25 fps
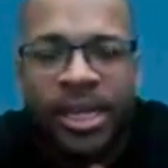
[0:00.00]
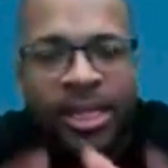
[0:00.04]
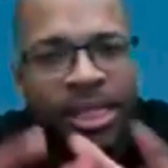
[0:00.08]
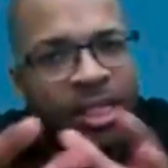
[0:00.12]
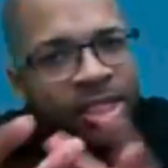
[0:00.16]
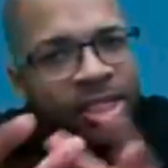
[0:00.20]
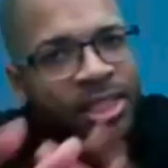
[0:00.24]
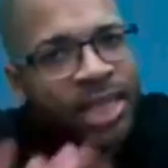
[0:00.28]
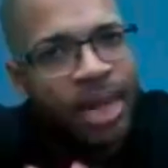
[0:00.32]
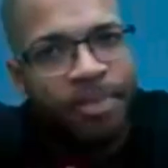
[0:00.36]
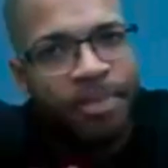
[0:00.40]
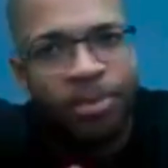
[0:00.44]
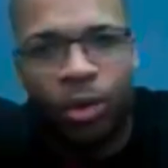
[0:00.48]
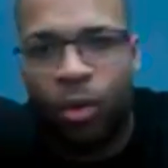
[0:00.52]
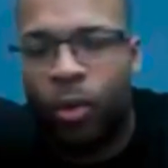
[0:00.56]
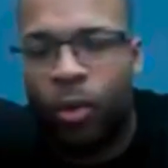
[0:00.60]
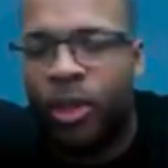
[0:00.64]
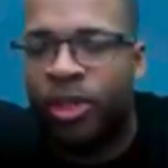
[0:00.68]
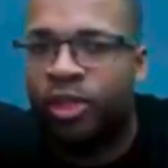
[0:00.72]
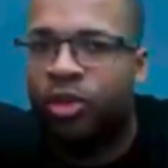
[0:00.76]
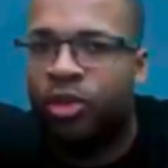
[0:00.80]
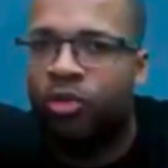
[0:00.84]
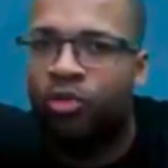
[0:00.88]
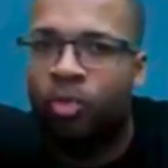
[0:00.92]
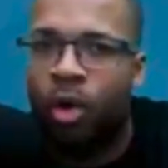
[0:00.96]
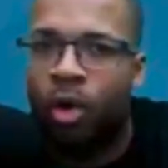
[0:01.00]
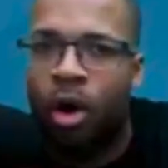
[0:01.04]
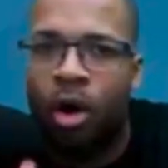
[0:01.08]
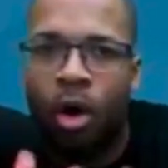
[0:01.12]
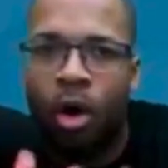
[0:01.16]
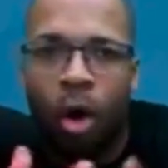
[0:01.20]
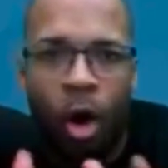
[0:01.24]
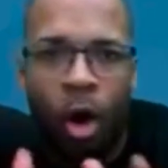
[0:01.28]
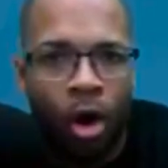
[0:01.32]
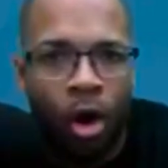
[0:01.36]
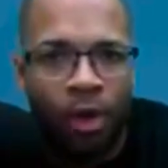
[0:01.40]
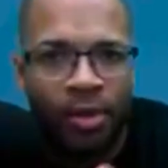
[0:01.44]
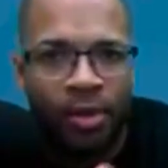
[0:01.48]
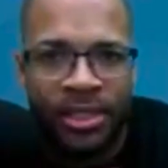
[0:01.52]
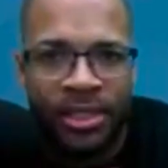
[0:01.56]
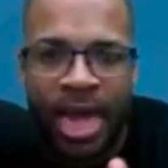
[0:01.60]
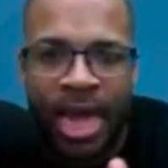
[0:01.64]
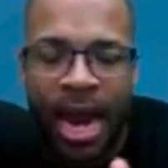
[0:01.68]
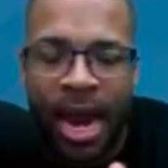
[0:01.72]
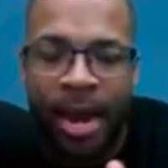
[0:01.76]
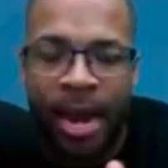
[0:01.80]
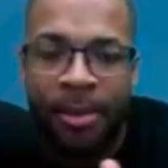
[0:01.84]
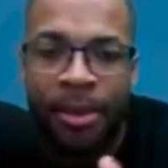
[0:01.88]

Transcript: types of questions wrong all the time,